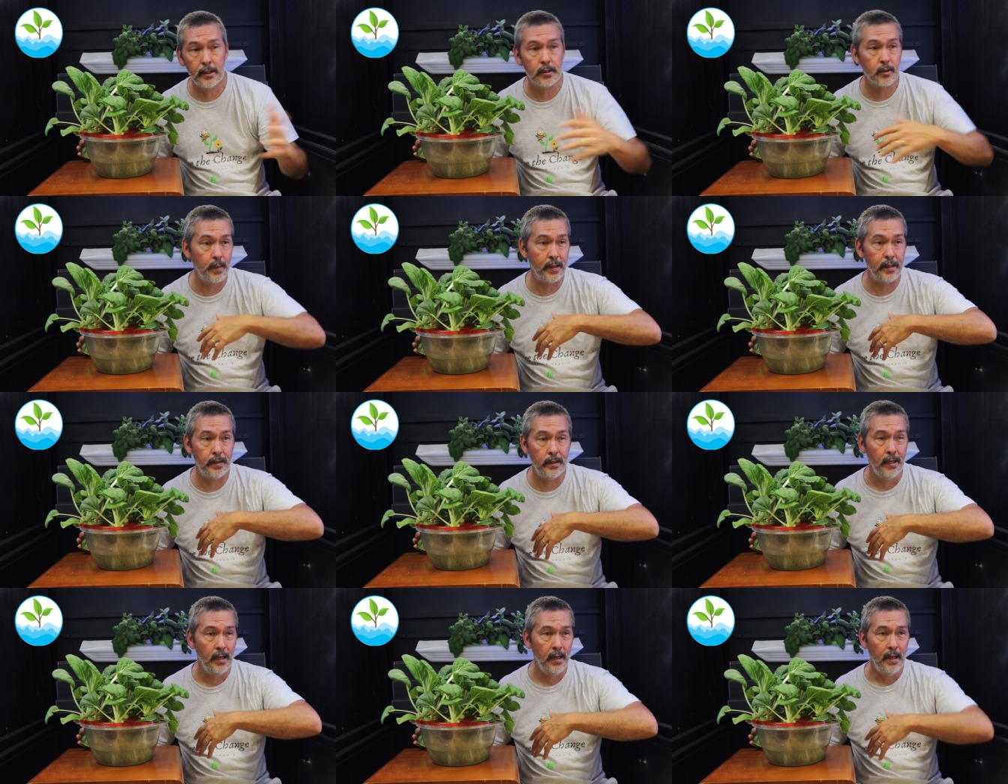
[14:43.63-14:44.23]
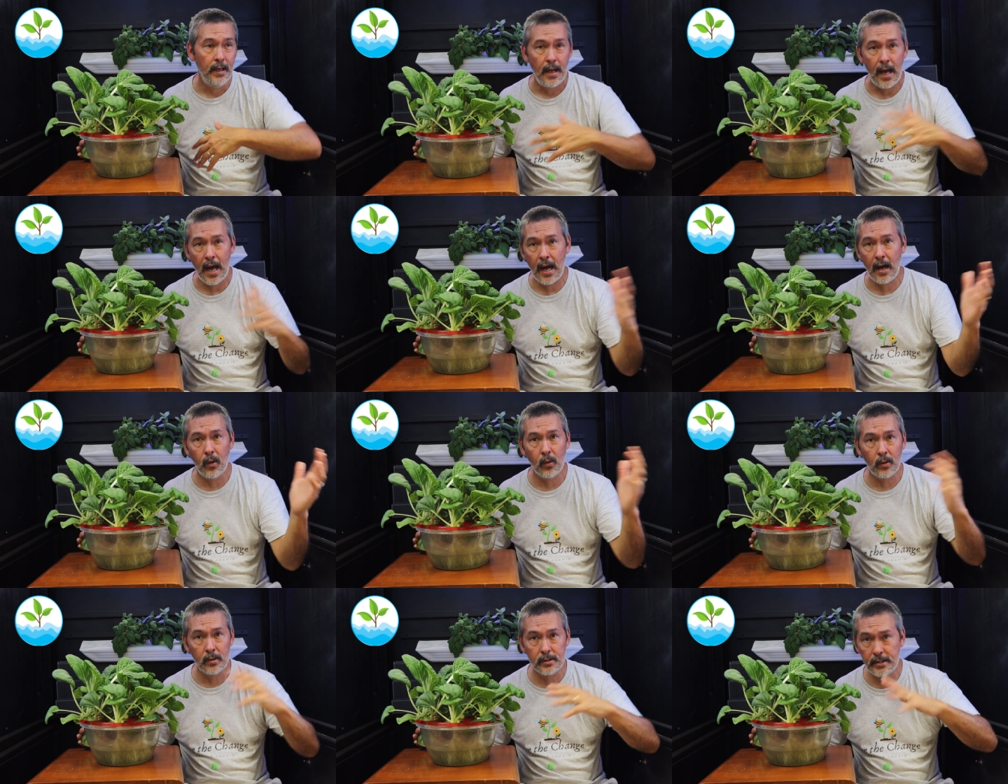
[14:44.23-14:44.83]
They spend
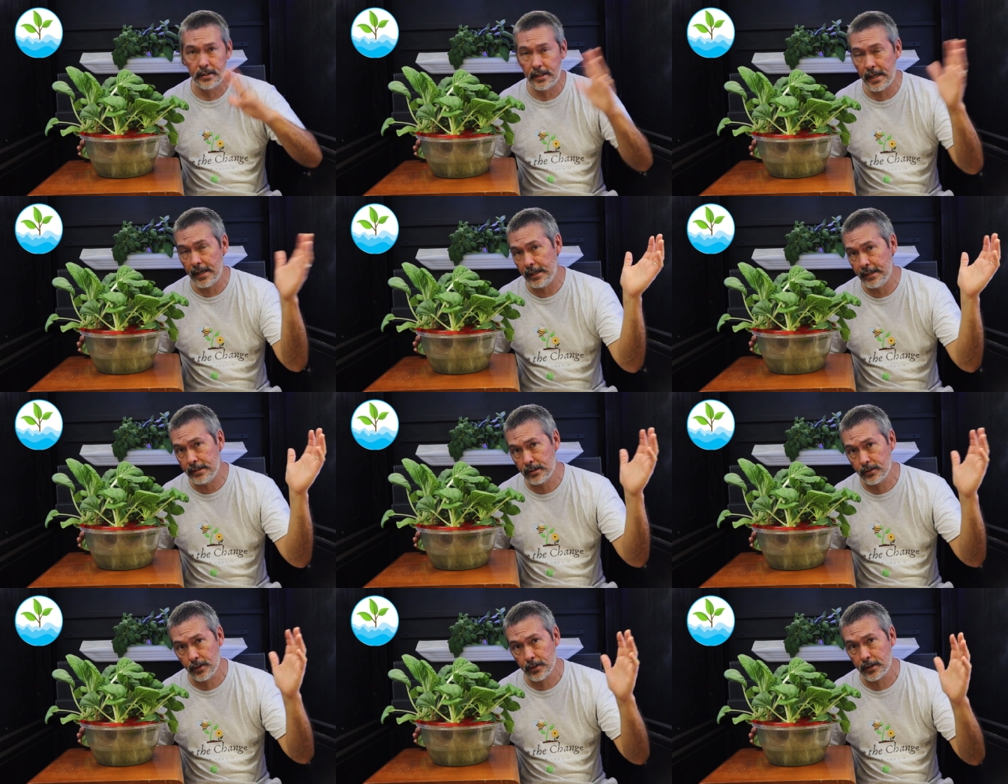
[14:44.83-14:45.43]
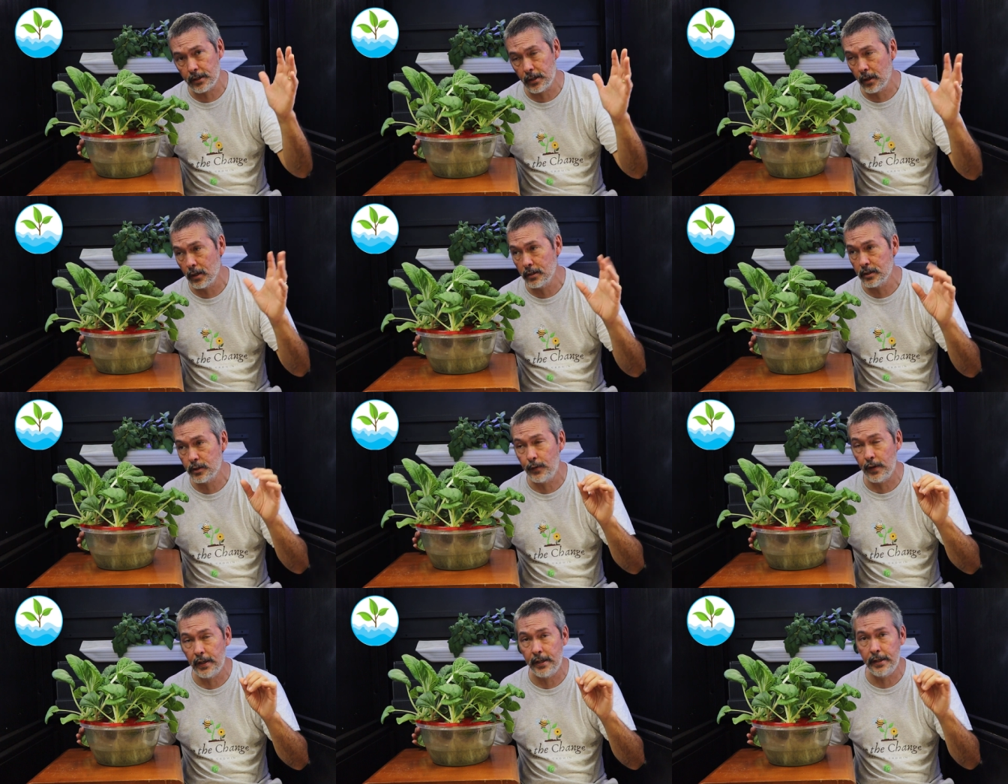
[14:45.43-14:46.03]
hours and days looking at all
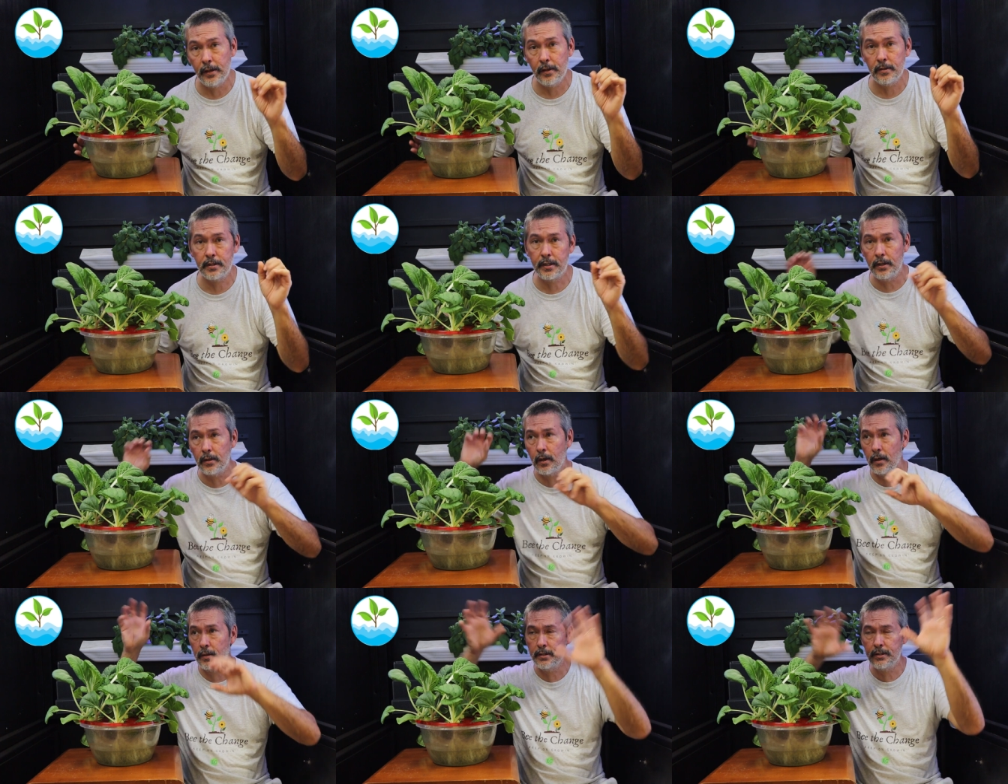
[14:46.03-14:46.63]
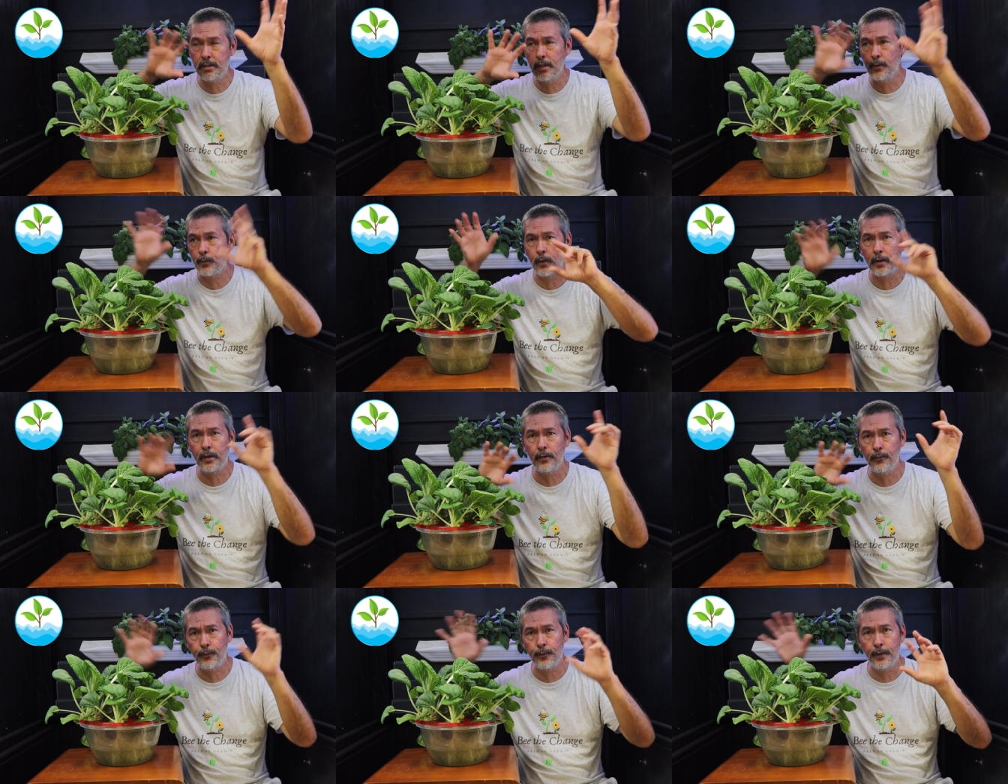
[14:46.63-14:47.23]
these videos, getting all these
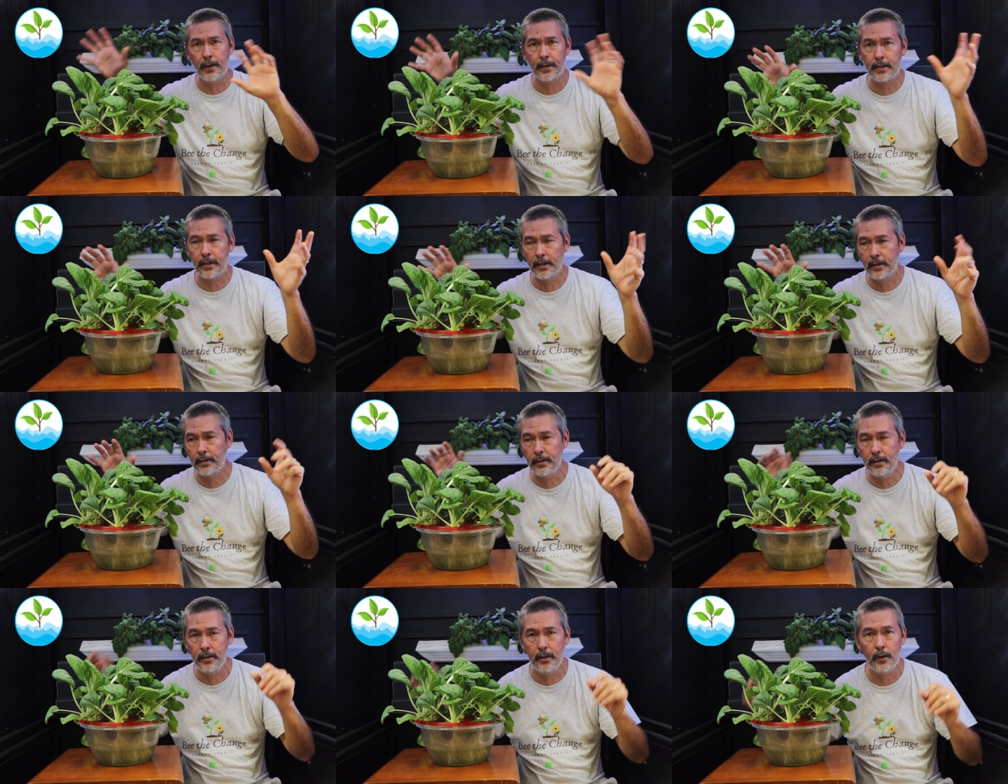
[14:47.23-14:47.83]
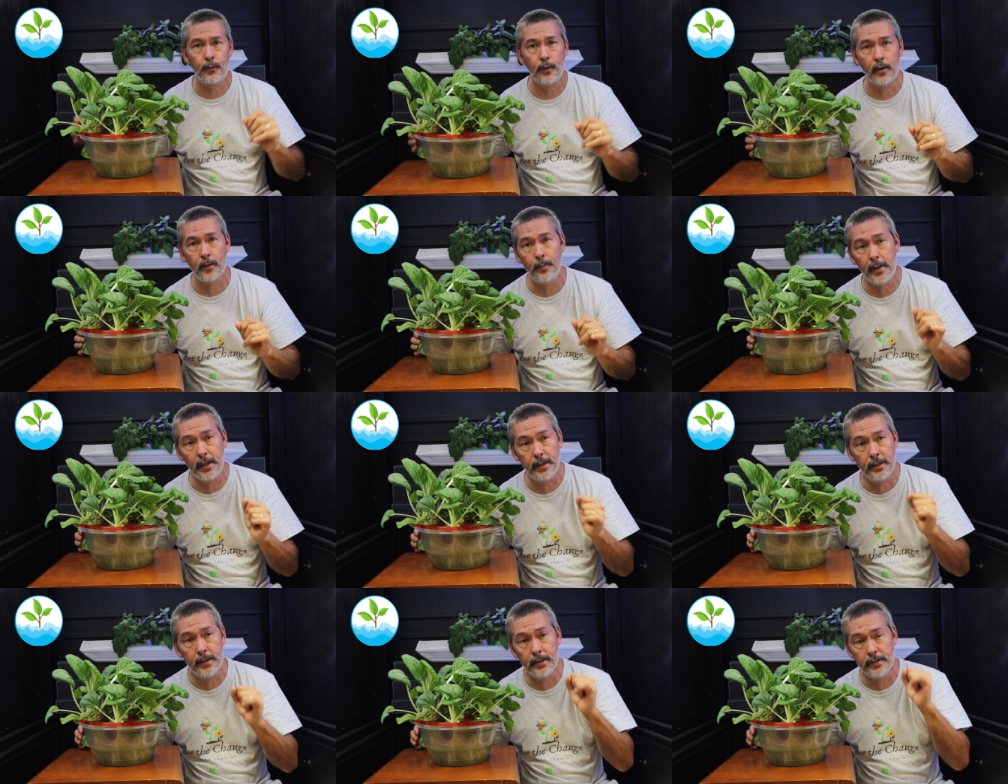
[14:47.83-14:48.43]
different conflicting, different
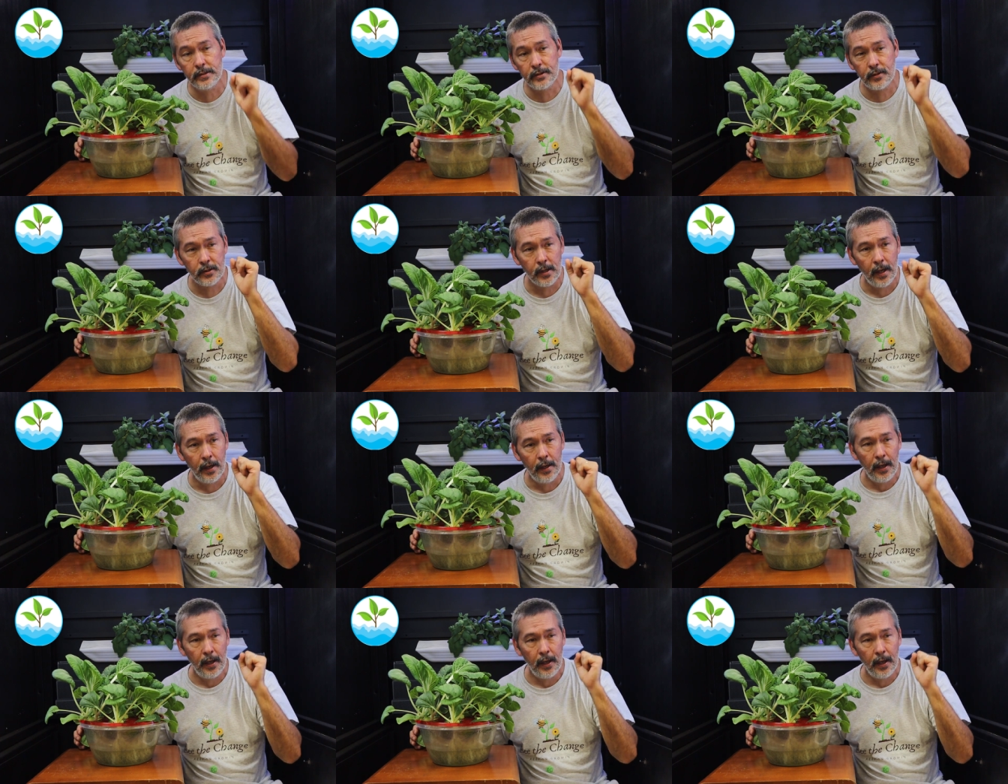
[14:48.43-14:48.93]
opinions,